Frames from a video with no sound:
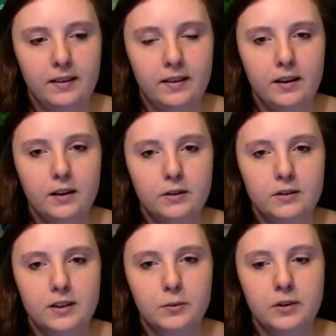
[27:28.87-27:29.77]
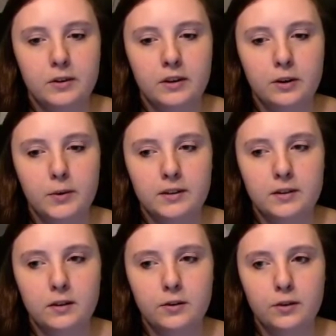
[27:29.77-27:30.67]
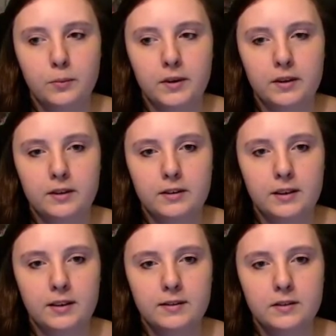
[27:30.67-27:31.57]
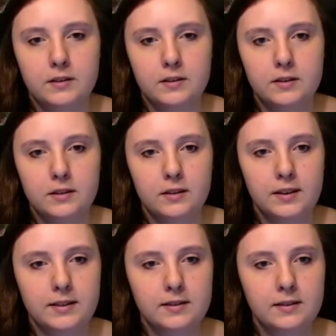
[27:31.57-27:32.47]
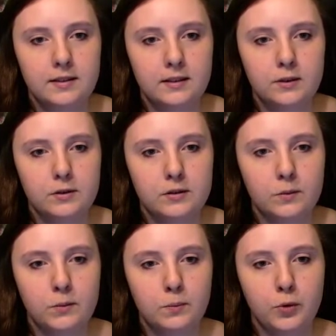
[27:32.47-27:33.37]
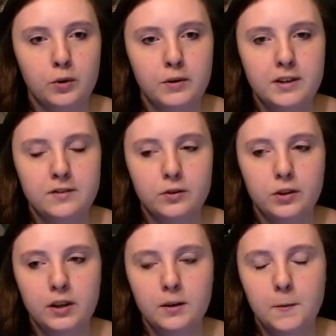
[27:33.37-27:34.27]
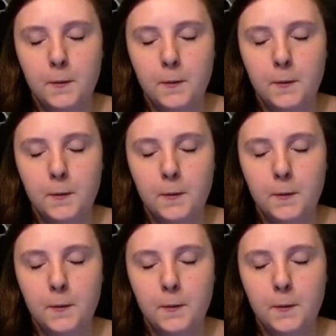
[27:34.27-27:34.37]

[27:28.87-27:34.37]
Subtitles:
Yeah, looks like we're earning quite a lot of money today. That's good. Let's do some more restocking.